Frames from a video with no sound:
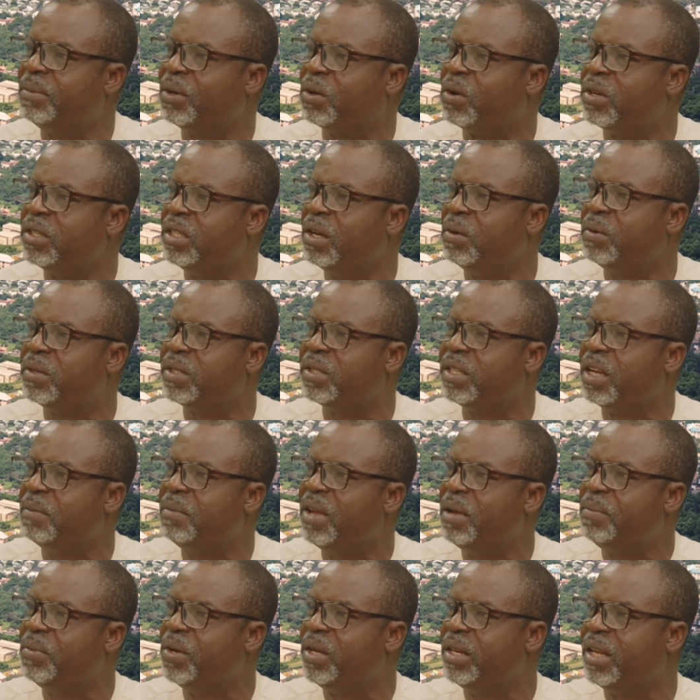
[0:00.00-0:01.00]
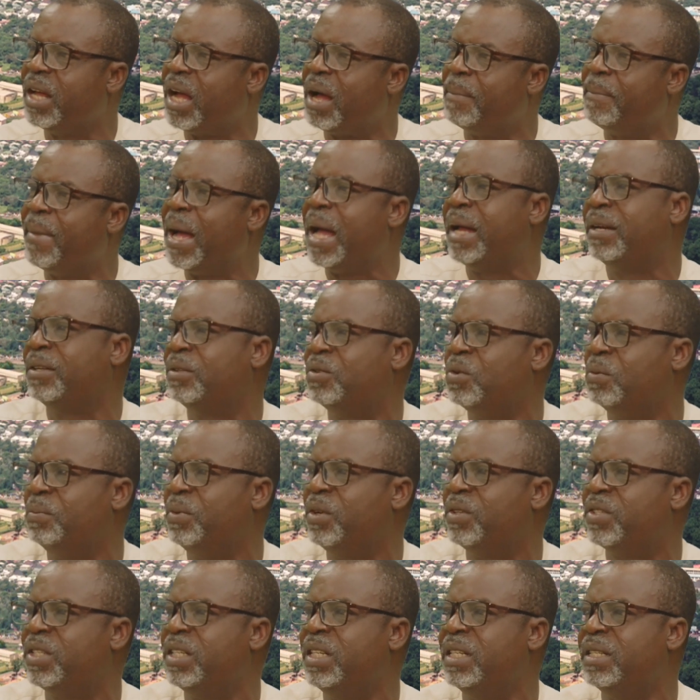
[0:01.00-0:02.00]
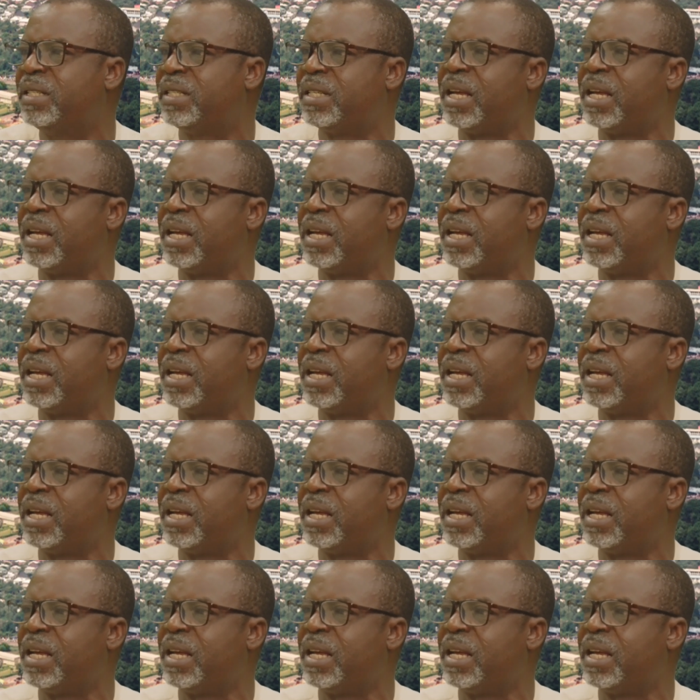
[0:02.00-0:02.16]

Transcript: because they will say maybe they are mad to be seeing